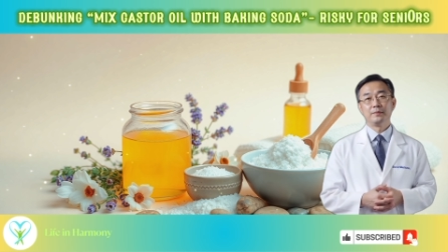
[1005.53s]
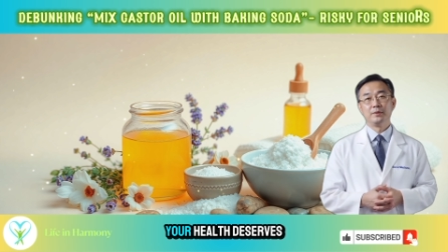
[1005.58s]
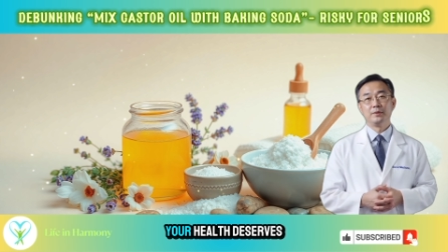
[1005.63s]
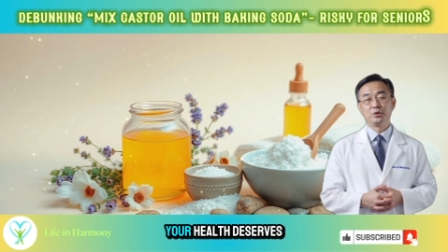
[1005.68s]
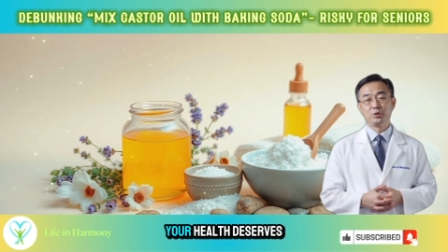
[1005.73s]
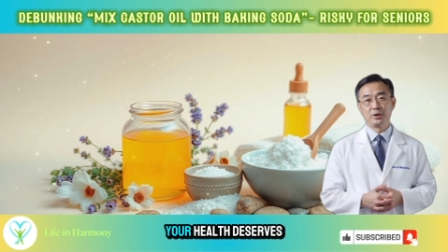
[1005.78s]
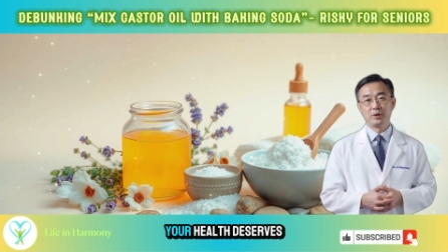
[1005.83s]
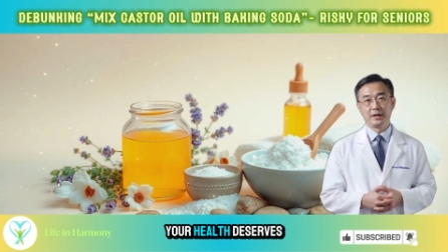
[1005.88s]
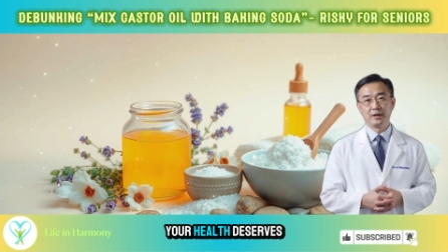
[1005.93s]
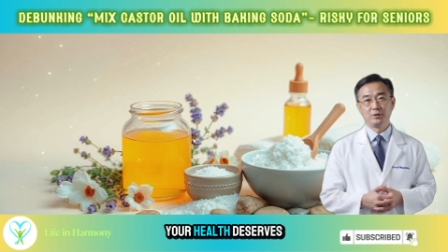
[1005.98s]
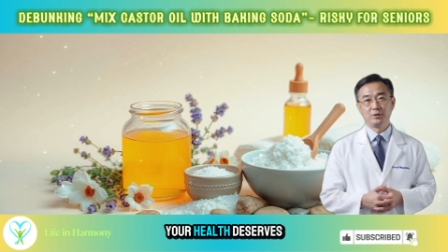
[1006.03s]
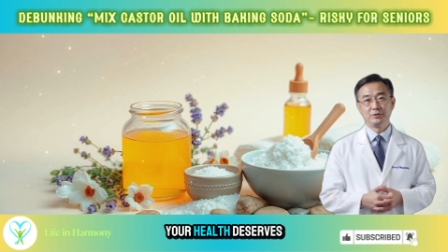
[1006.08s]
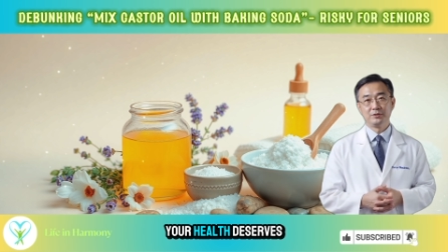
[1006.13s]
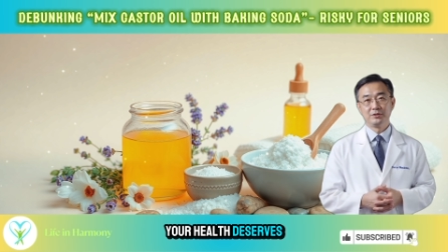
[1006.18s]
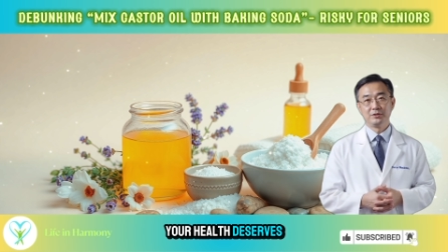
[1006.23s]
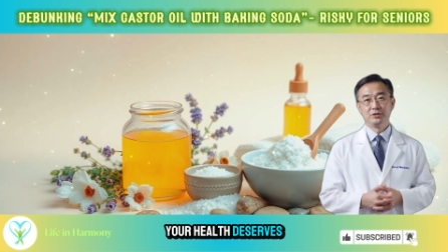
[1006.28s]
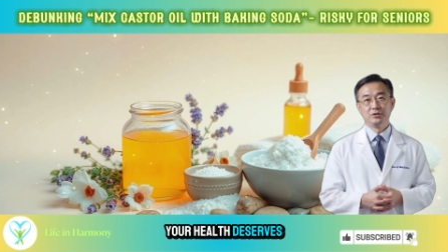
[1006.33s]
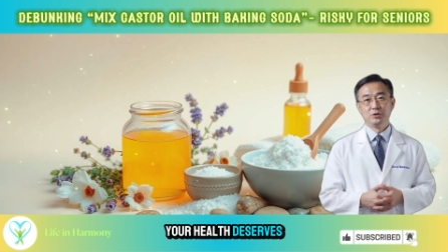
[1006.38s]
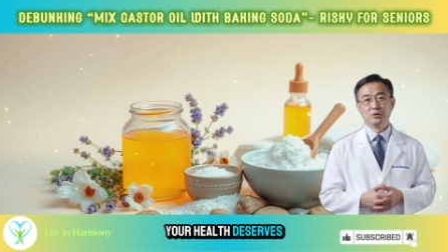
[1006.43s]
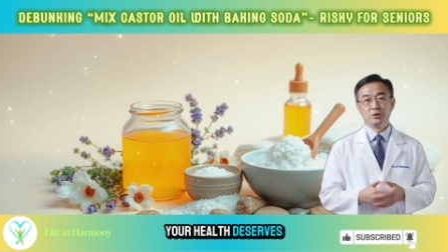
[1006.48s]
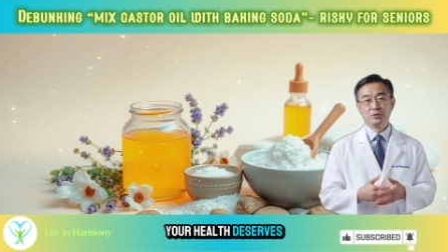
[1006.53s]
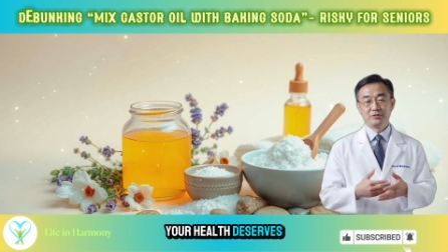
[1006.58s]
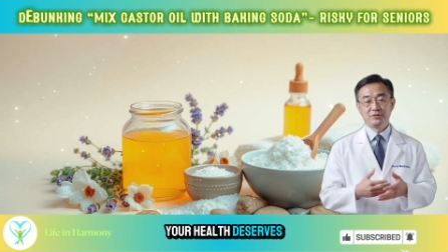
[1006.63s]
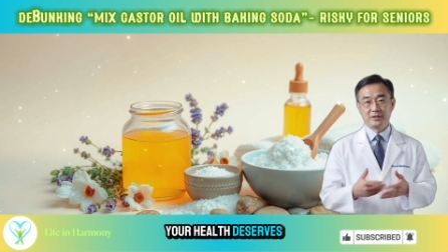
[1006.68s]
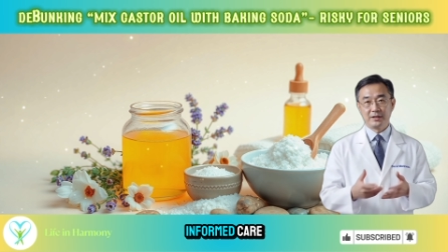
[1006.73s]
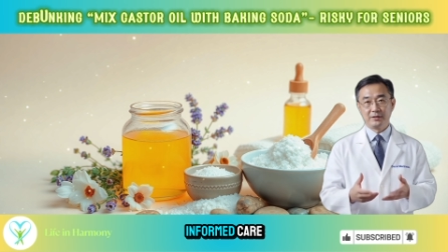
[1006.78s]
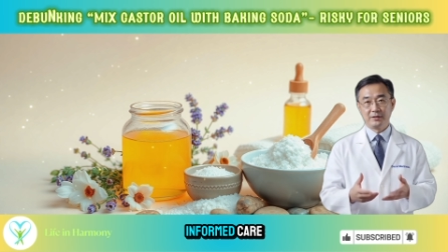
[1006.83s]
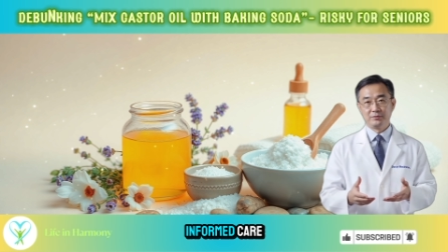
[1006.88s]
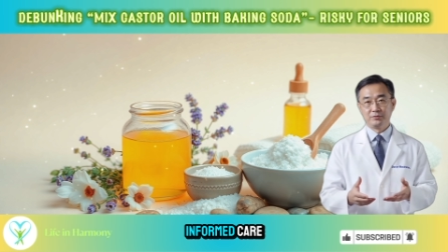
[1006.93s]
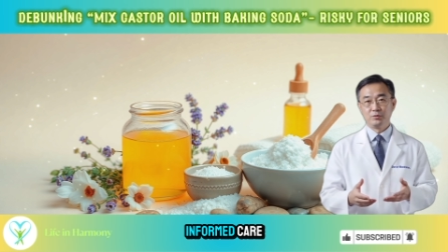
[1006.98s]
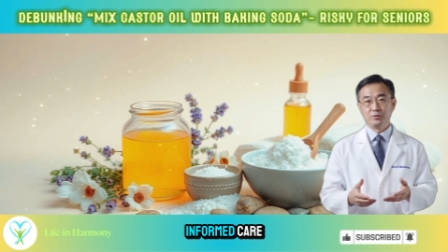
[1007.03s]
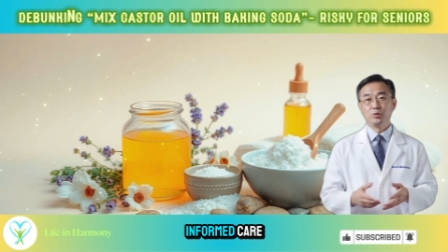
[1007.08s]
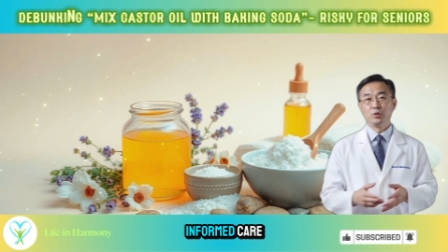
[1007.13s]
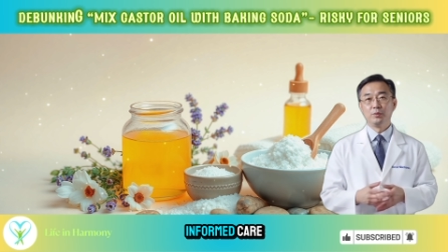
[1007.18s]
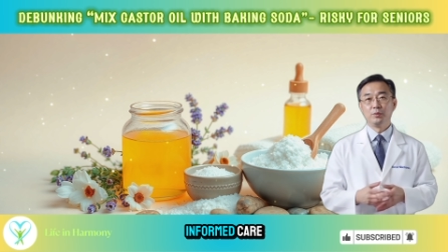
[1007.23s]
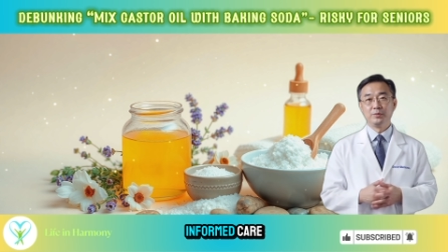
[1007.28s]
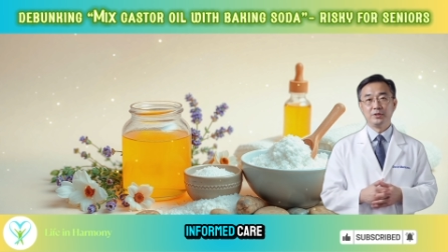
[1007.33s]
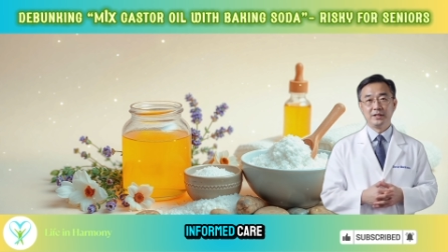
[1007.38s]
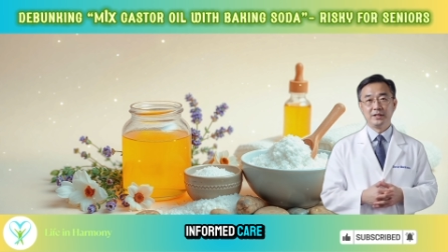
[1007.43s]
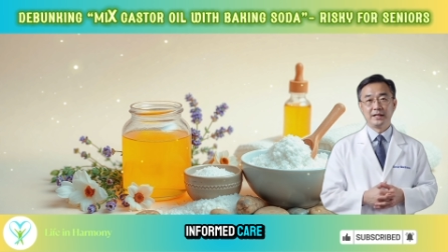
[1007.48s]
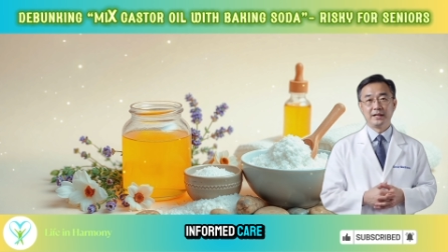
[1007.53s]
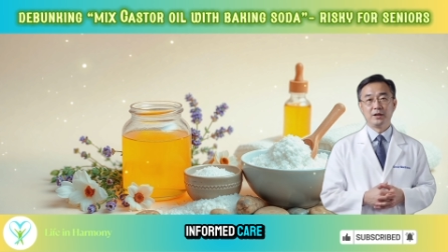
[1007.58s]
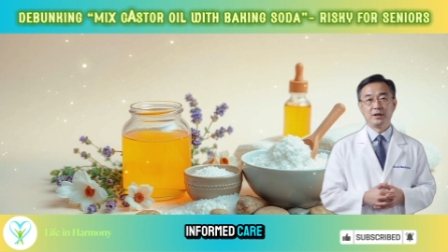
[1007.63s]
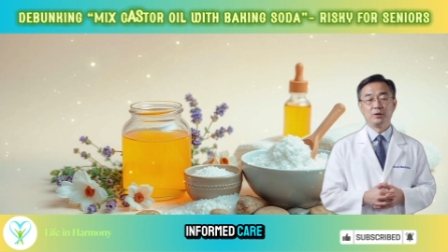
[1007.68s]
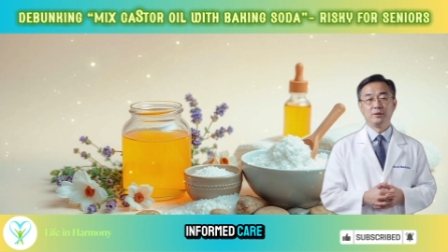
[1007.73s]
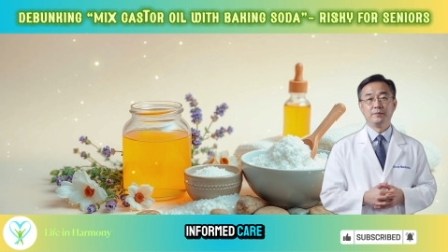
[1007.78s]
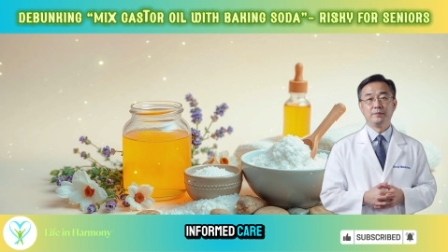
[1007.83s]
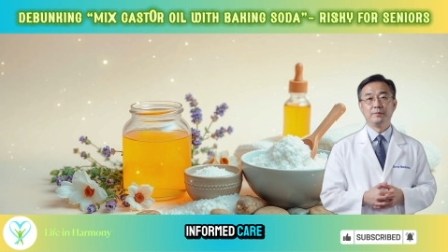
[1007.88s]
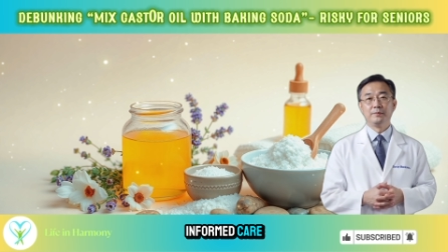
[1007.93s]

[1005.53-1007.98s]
Your health deserves informed care.